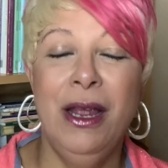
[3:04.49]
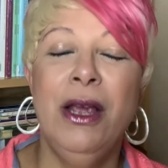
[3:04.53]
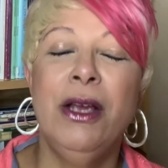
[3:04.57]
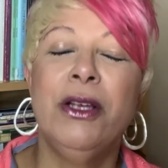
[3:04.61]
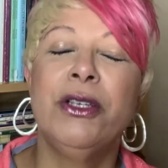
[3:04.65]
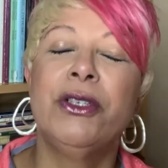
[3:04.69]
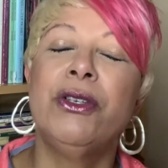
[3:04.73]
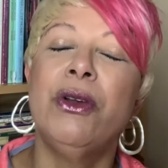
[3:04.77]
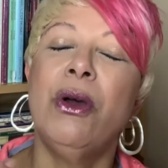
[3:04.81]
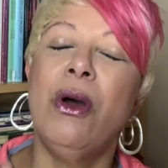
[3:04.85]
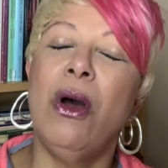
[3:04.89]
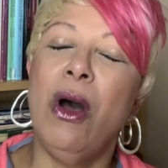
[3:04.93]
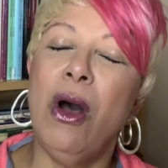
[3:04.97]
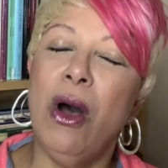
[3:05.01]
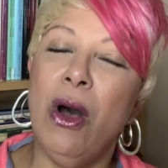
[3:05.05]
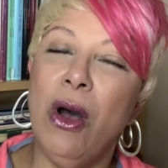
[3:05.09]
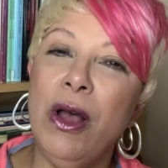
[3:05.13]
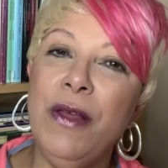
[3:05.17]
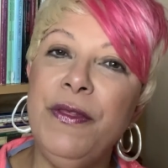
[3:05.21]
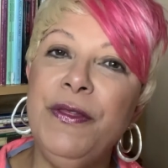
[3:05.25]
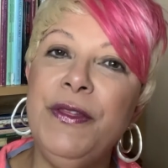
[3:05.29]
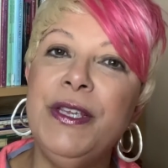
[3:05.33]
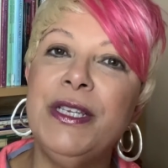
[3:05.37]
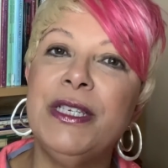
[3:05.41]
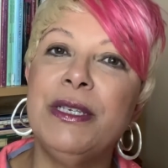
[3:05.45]
So
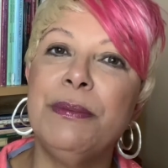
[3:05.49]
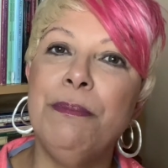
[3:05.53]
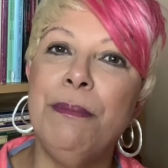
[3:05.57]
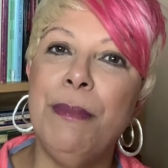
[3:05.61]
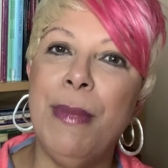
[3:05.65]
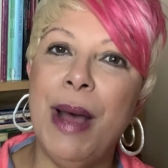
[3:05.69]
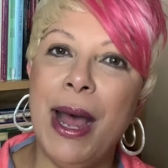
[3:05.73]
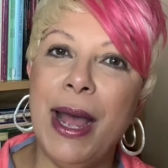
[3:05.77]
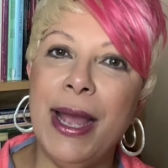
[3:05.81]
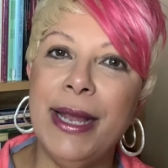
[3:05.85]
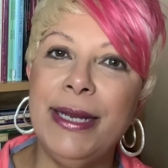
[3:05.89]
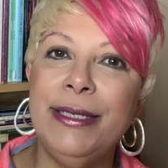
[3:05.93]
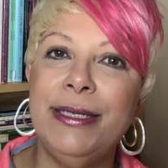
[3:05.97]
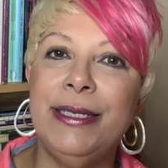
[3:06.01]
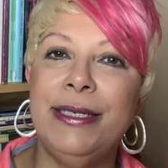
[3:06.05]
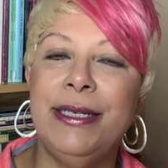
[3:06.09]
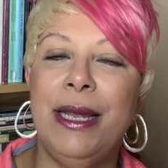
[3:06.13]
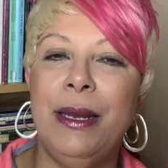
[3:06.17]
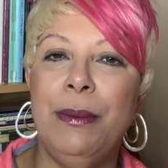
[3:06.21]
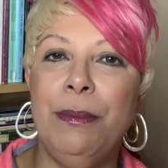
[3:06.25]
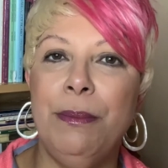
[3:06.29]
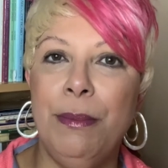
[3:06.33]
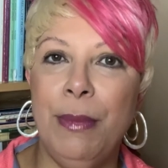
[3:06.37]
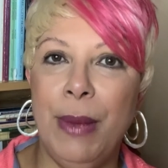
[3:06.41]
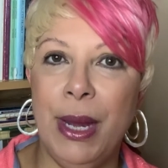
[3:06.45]
on this
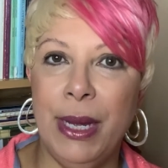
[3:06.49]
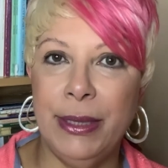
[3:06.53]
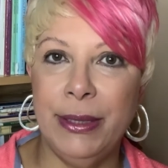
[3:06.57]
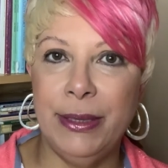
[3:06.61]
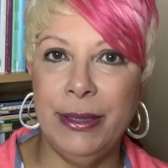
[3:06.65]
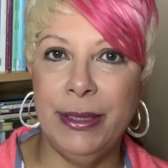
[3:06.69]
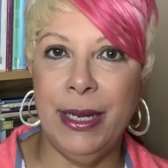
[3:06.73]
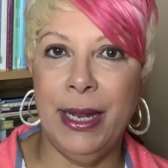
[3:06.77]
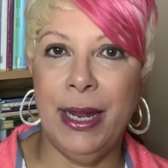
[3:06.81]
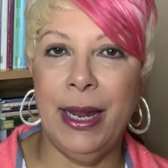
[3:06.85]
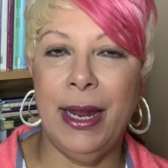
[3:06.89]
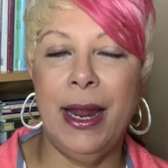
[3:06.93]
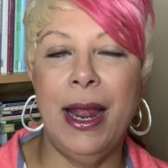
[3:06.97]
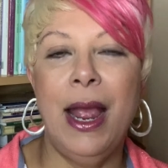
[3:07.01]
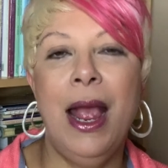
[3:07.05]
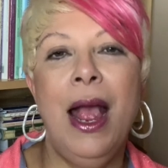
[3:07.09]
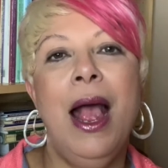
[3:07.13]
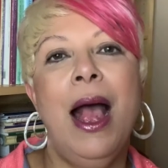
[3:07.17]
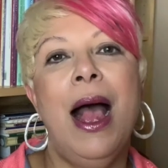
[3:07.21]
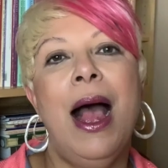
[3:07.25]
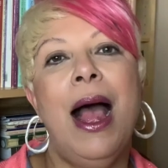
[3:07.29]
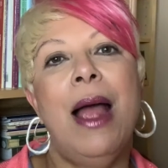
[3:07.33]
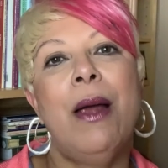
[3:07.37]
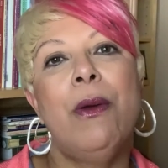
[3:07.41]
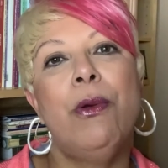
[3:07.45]
Mindset Monday,
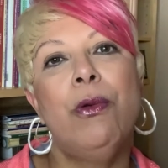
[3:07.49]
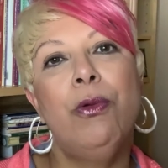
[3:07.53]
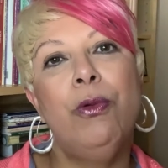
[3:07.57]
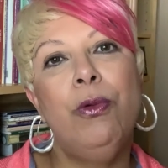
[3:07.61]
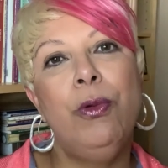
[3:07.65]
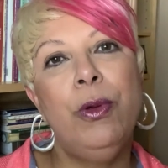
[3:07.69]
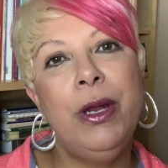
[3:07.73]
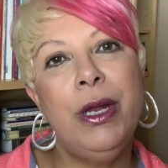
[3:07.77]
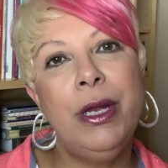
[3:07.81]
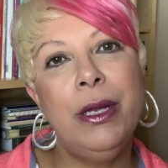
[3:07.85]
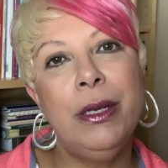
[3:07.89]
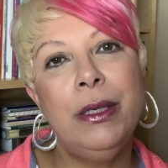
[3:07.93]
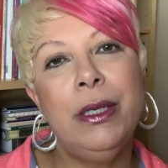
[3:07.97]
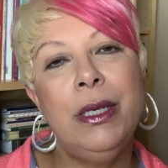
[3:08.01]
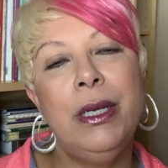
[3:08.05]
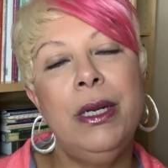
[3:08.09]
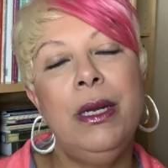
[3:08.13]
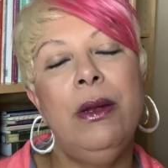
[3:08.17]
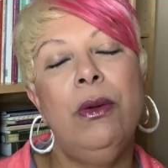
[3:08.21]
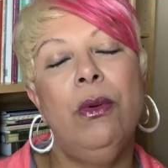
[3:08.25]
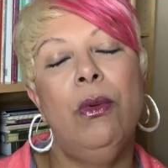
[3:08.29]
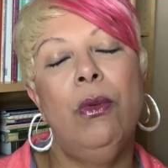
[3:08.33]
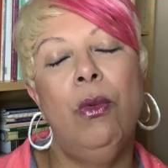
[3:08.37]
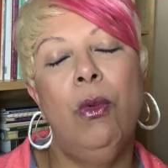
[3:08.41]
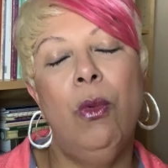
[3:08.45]
I
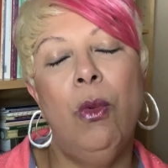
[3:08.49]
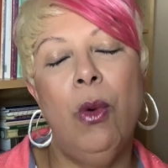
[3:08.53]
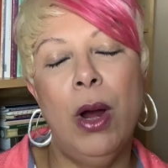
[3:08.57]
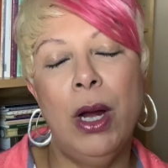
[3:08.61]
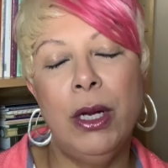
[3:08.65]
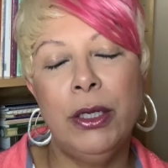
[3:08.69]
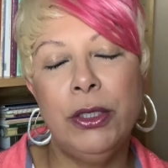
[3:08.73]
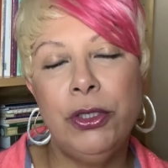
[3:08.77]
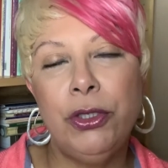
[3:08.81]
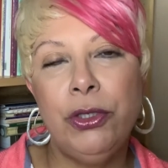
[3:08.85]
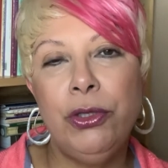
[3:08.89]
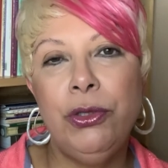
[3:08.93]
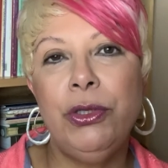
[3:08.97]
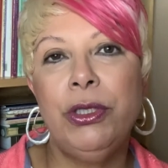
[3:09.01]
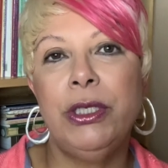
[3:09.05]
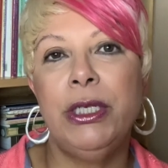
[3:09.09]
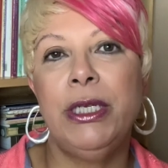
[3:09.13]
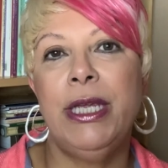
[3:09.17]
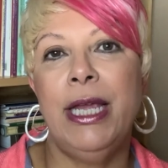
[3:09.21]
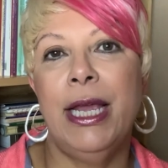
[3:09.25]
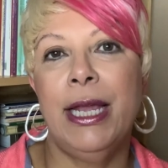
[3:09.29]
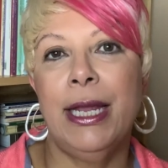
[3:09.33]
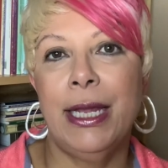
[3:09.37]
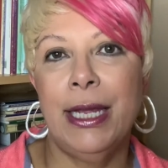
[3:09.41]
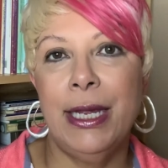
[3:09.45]
really want you to
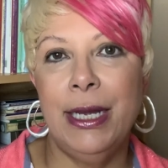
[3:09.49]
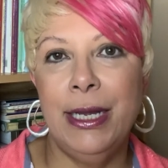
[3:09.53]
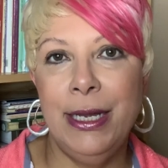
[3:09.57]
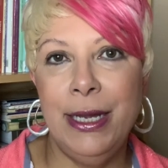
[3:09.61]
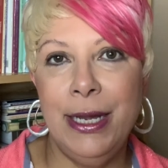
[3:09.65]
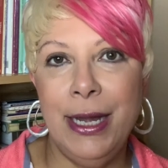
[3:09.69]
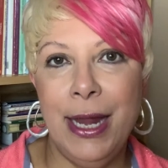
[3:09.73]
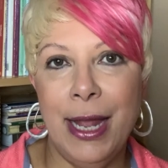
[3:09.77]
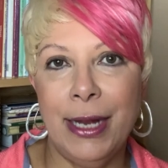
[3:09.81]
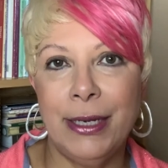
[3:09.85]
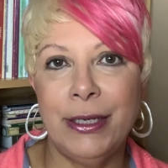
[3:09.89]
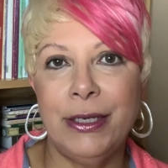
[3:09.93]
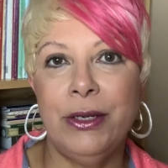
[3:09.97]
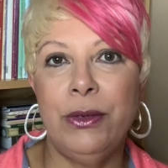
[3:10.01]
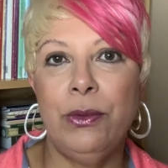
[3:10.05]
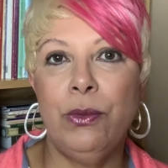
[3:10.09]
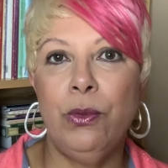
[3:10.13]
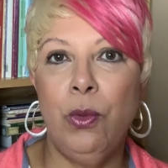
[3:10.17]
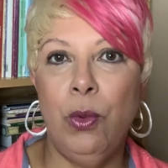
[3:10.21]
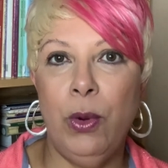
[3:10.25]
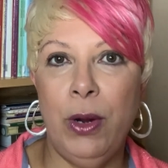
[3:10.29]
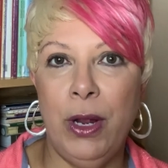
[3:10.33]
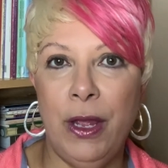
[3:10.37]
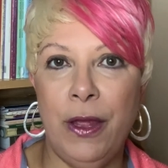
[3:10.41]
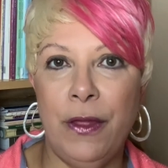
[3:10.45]
get connected
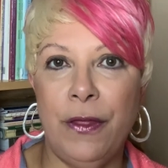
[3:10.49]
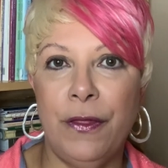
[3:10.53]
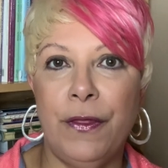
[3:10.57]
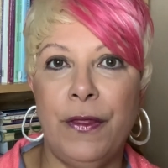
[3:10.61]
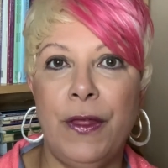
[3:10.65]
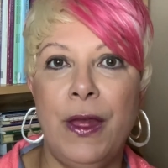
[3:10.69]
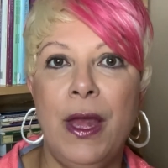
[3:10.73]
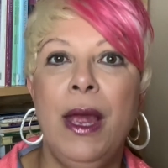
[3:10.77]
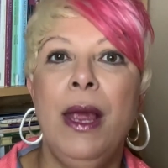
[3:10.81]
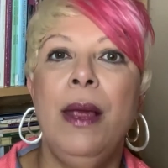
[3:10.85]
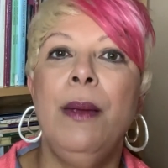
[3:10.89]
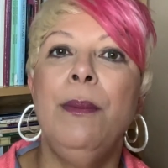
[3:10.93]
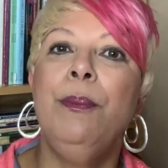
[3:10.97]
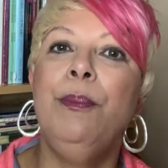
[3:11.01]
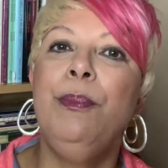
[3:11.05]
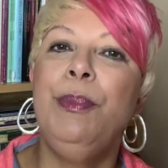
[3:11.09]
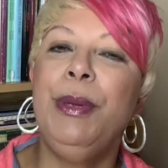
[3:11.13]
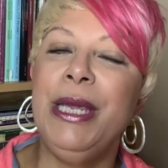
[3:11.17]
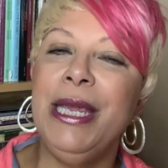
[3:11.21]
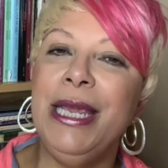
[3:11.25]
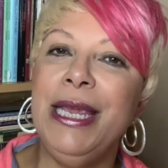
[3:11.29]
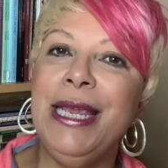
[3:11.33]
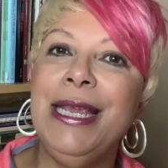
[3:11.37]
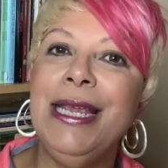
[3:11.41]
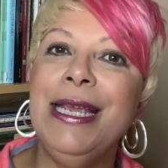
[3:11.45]
with
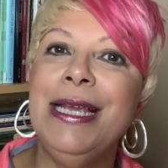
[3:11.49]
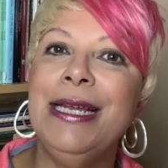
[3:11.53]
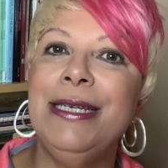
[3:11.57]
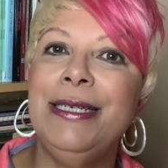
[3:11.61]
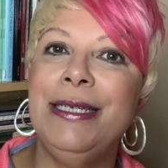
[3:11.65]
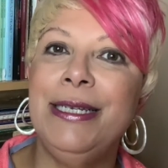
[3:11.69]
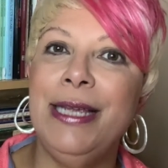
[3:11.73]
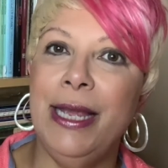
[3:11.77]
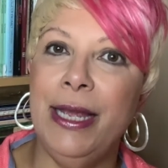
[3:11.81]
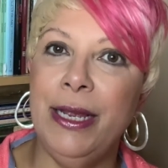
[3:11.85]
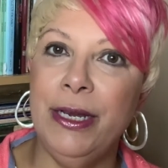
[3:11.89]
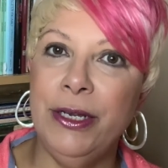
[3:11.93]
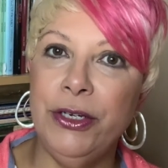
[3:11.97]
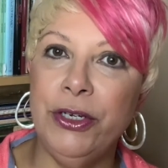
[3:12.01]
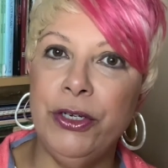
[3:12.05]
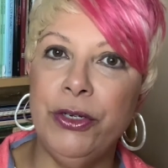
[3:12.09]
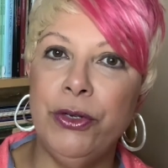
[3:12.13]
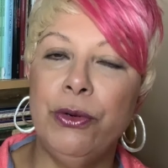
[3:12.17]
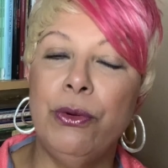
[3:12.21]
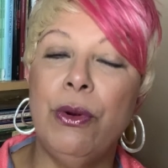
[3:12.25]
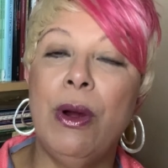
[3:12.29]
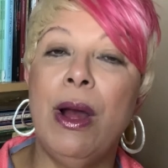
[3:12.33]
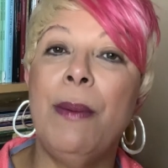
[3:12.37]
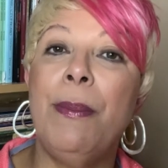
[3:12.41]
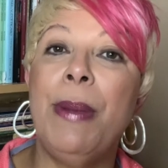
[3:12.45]
being
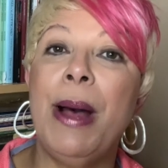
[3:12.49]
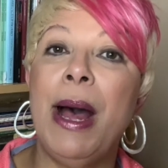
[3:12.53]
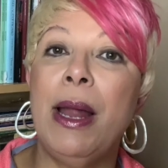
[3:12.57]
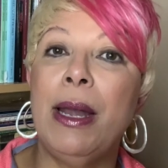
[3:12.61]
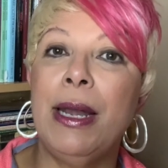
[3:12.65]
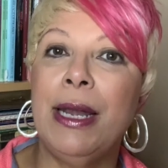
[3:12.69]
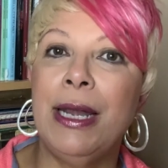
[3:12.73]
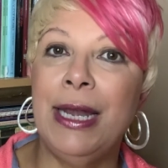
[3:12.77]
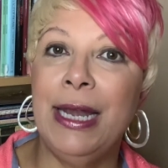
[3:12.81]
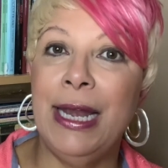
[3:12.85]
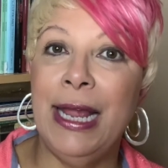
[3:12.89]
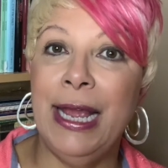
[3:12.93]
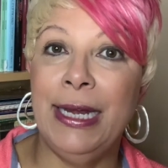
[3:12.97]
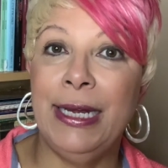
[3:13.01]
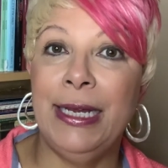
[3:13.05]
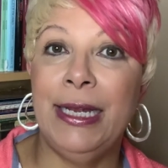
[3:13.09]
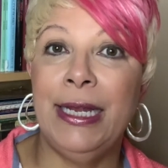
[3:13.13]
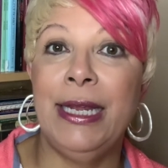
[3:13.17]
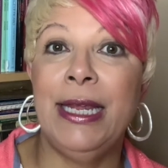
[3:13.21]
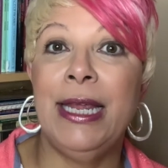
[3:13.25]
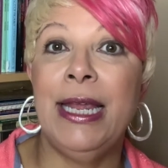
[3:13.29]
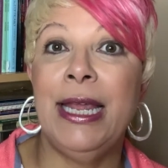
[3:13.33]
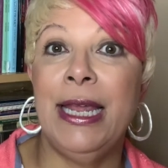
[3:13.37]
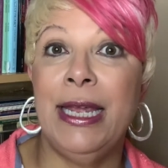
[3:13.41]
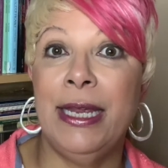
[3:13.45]
intentional about
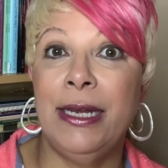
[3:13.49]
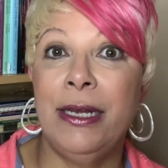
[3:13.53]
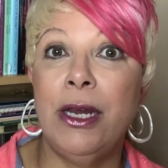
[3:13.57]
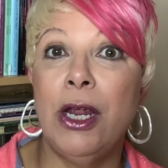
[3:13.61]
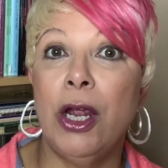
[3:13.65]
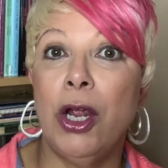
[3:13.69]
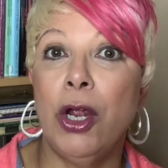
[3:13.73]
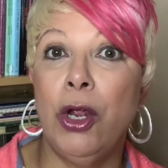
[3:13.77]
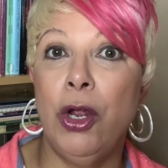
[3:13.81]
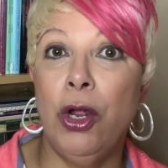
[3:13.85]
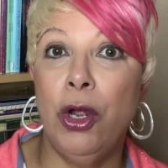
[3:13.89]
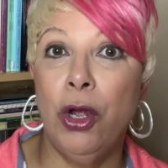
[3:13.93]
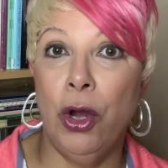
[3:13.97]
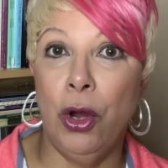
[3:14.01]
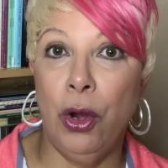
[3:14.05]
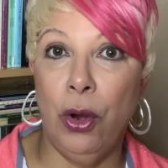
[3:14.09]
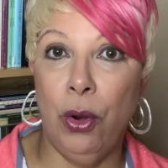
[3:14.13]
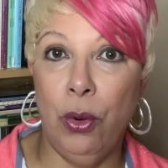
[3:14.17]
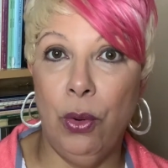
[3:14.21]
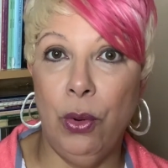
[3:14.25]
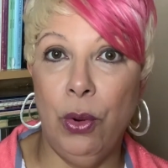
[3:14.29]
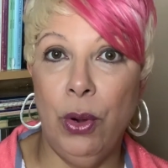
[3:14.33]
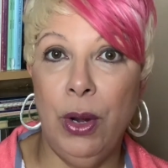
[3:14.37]
letting it go.